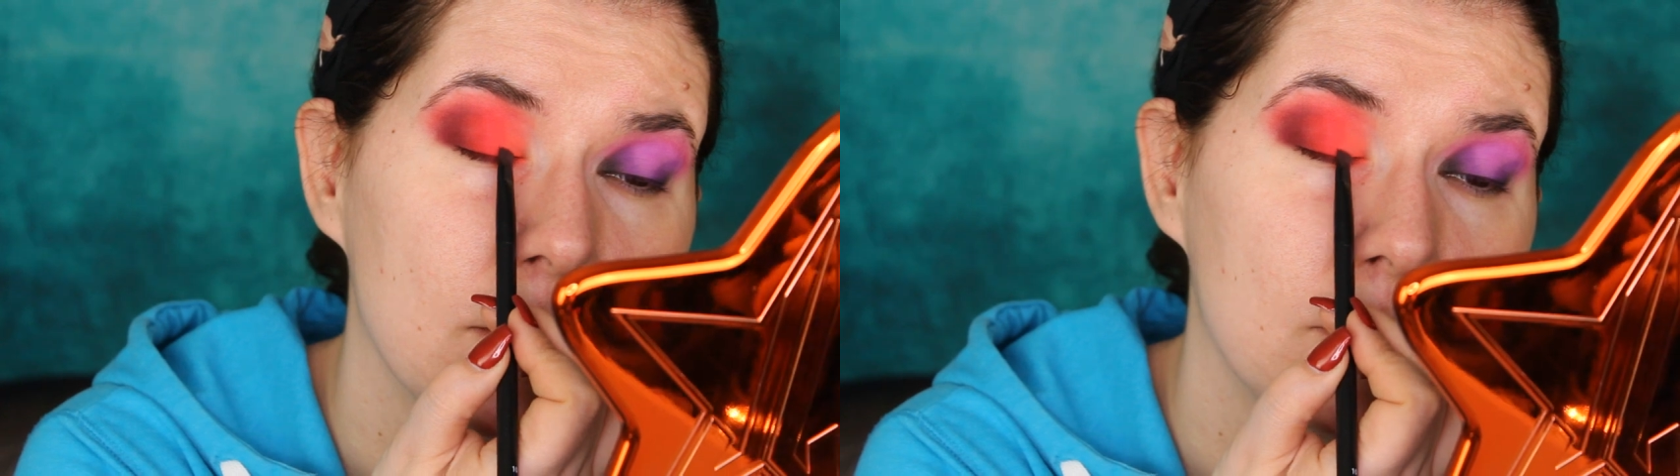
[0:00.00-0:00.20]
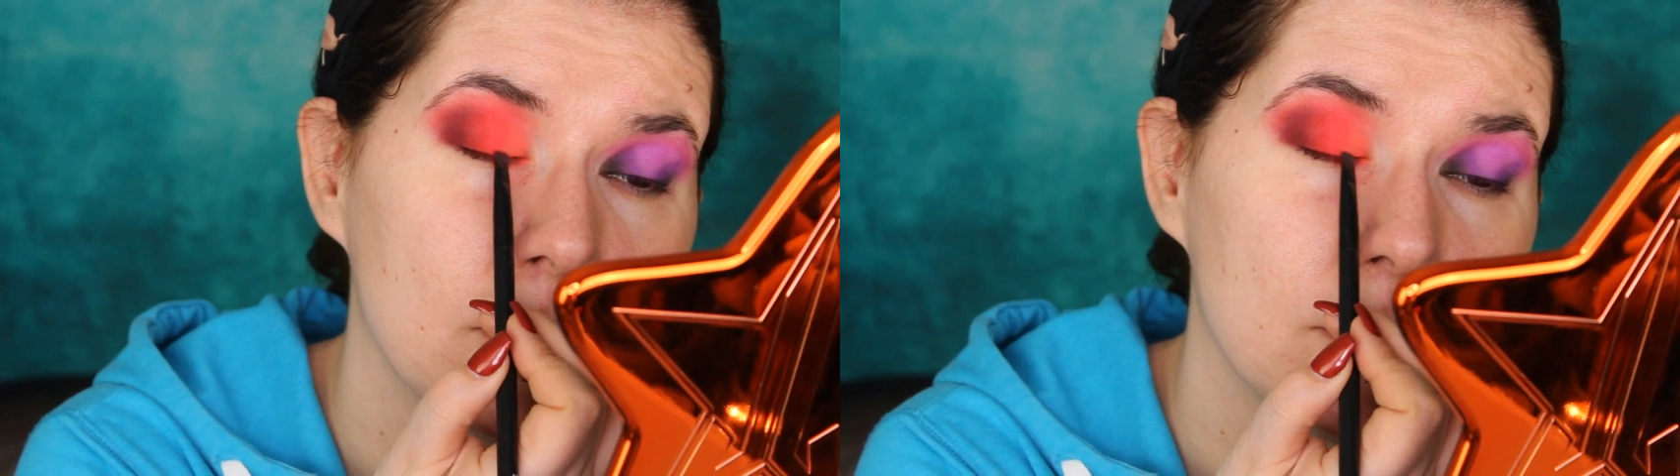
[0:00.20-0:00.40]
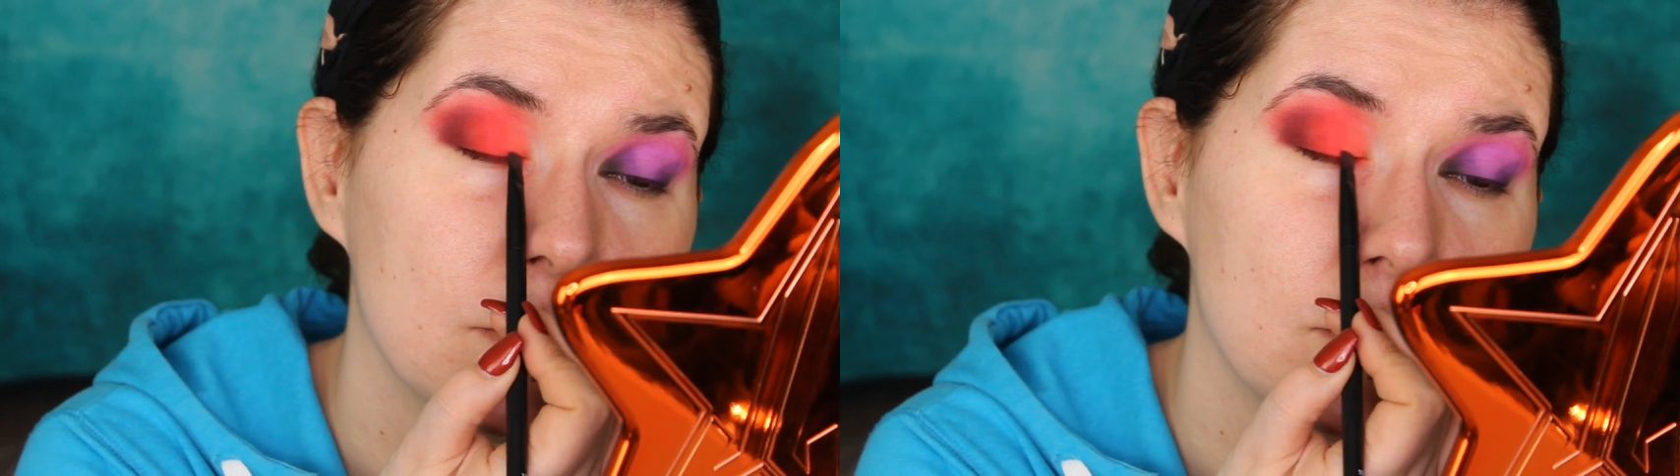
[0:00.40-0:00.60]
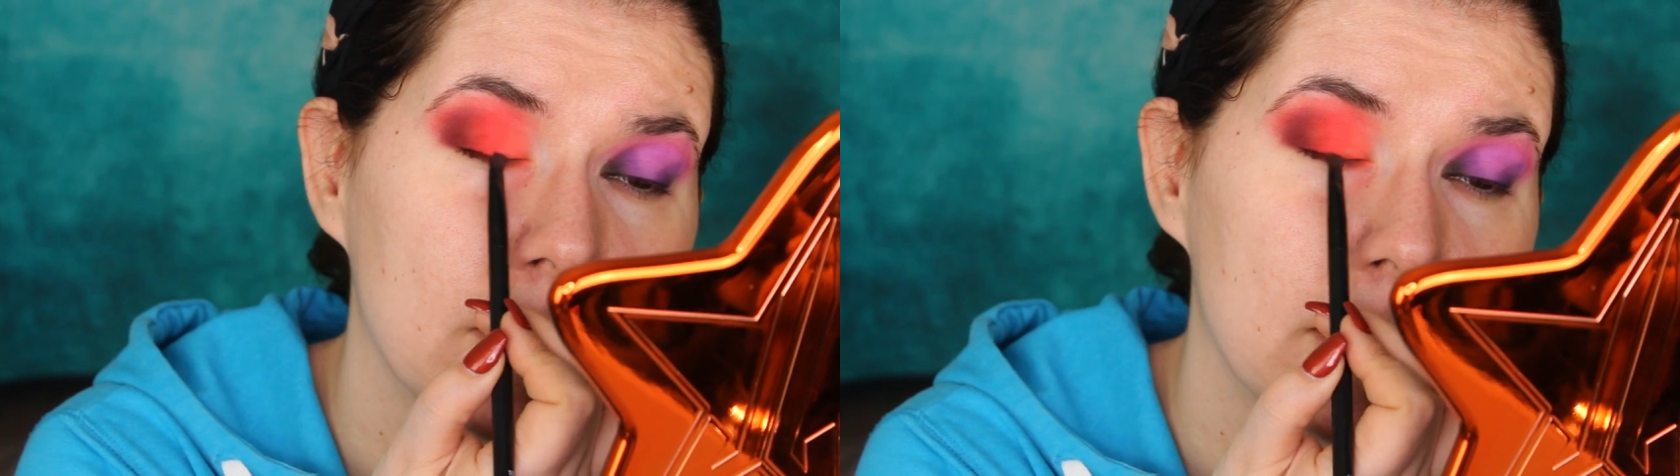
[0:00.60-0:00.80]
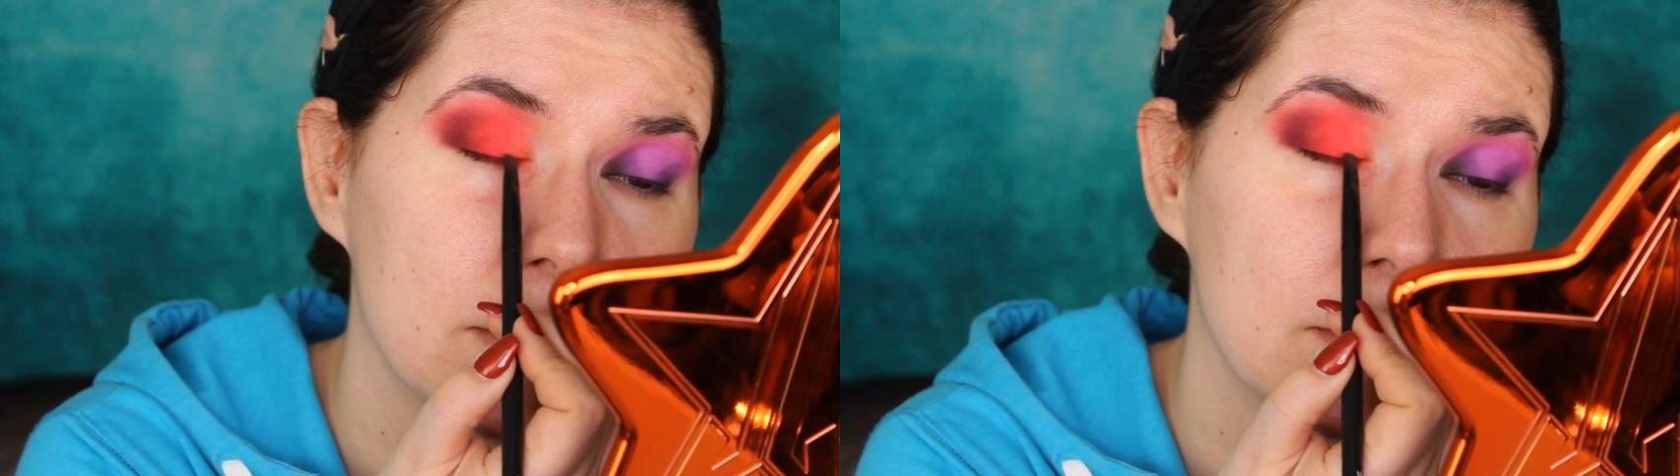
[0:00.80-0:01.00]
I want to
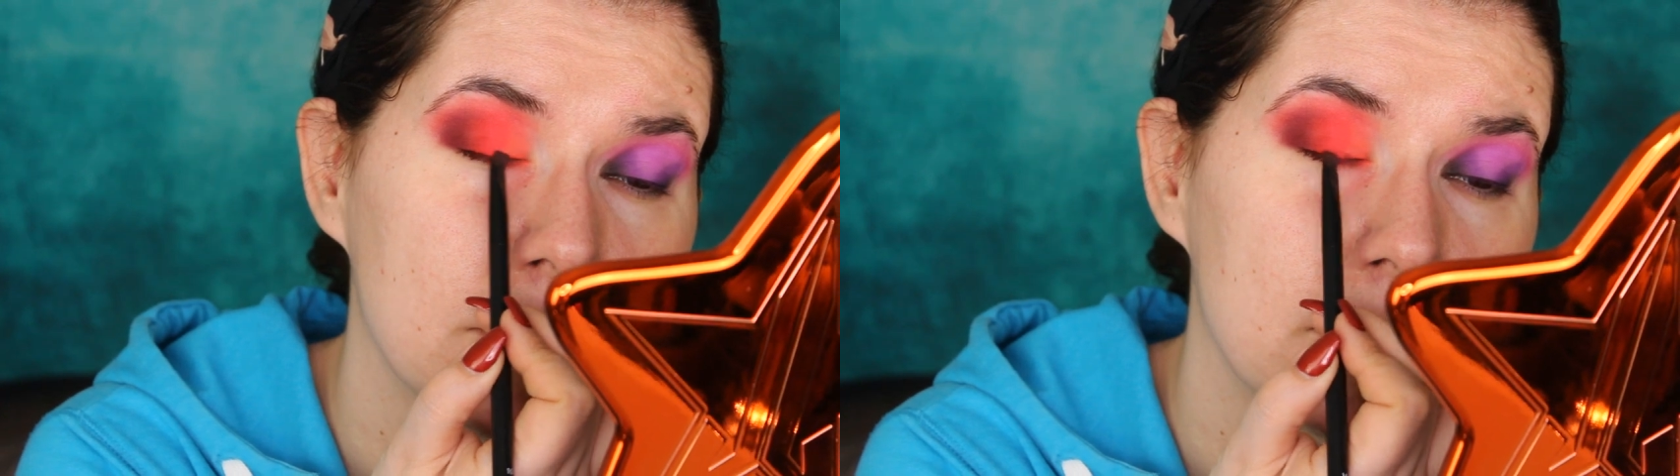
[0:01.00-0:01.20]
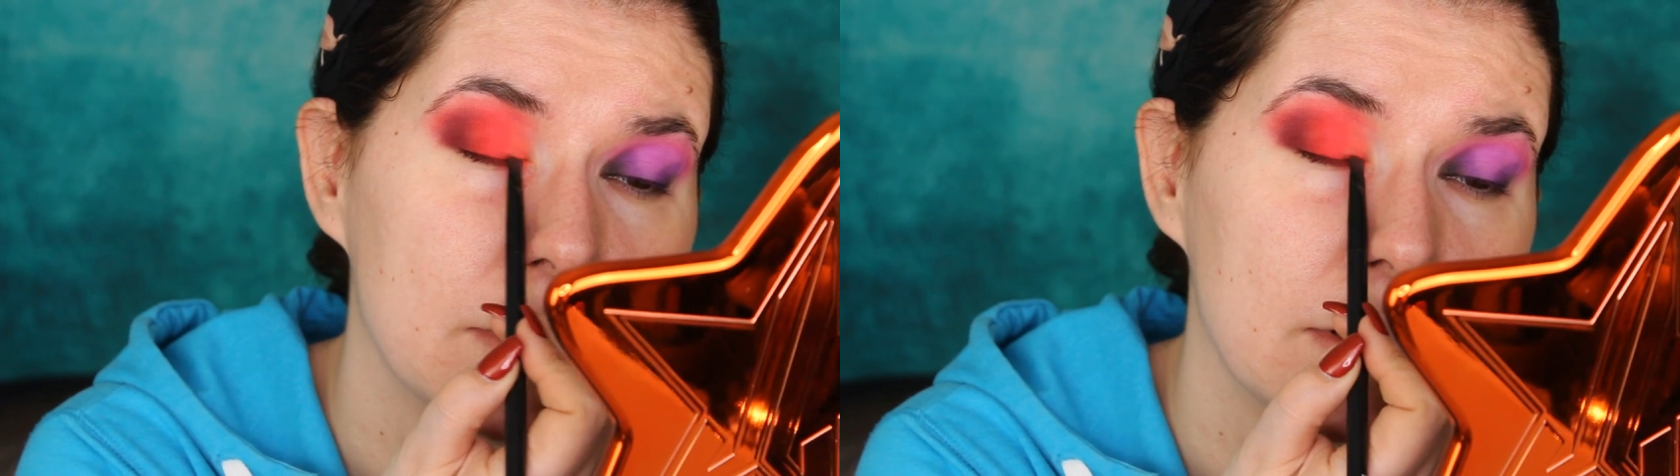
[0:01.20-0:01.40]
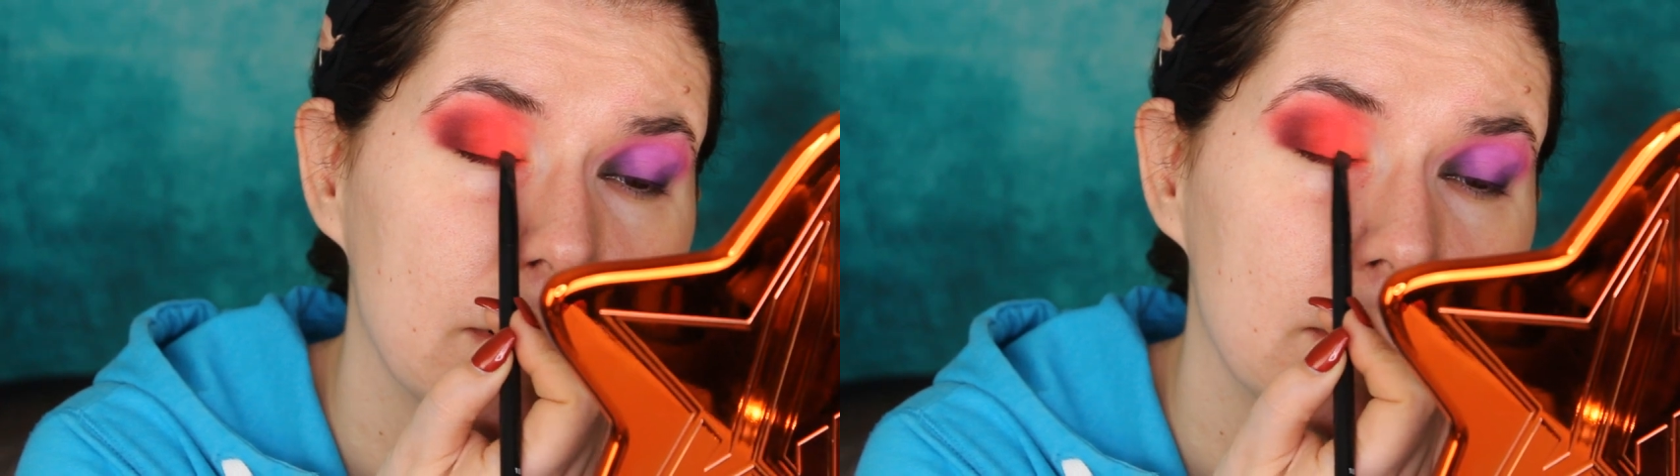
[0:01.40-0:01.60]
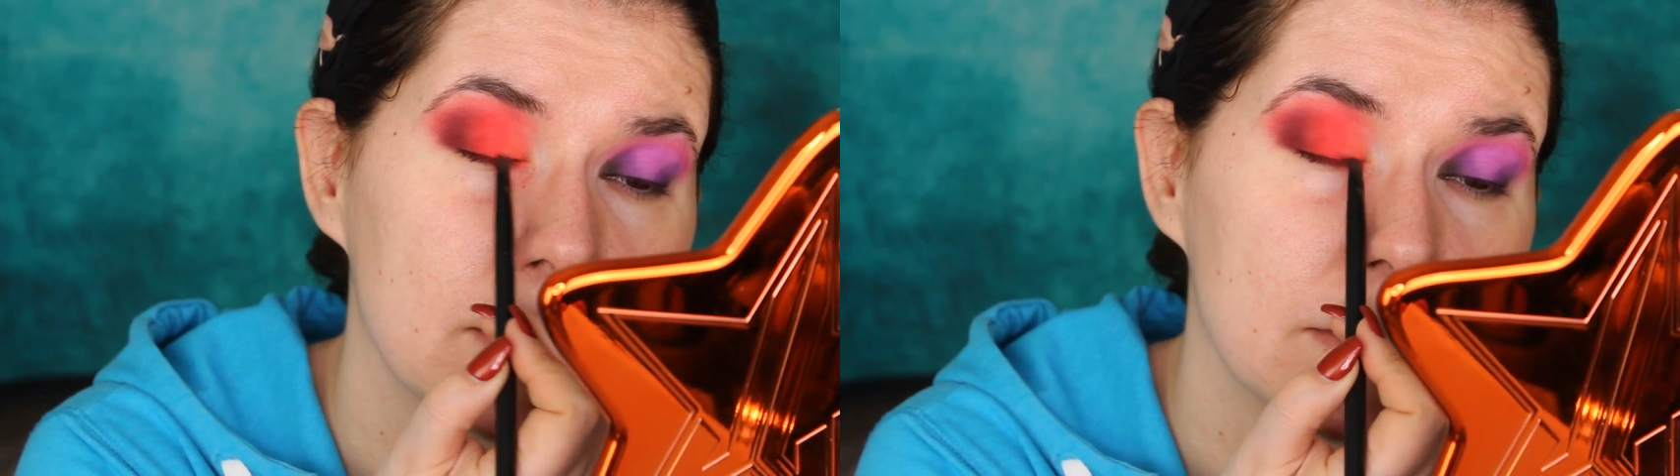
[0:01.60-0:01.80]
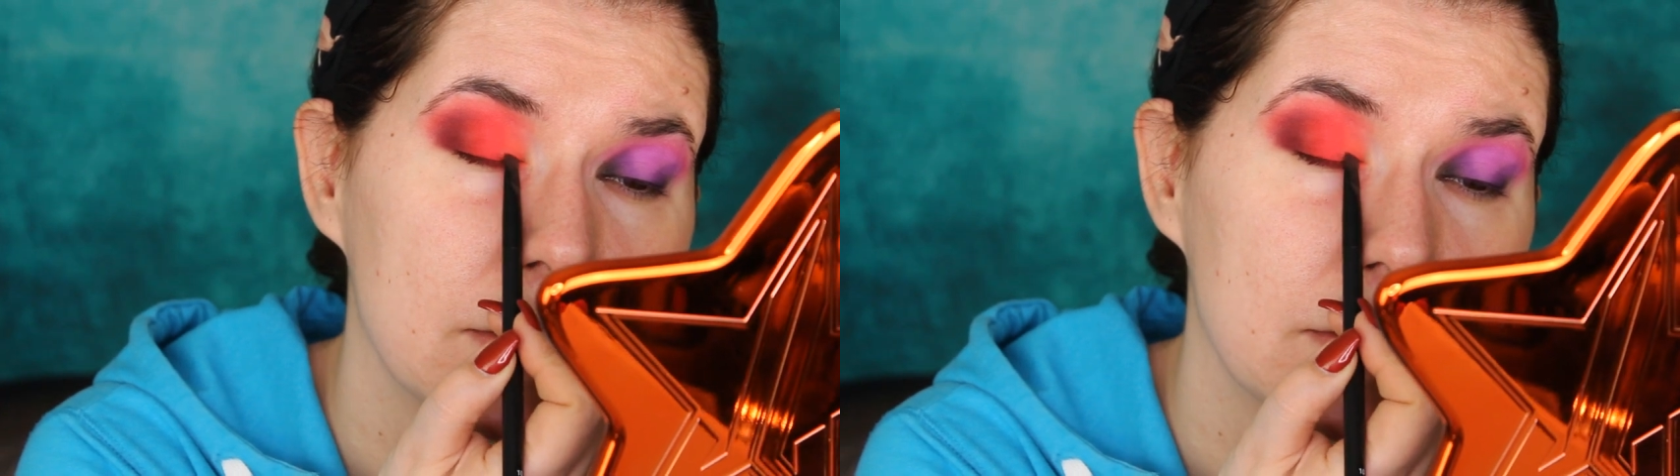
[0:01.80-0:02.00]
try shimmer shades.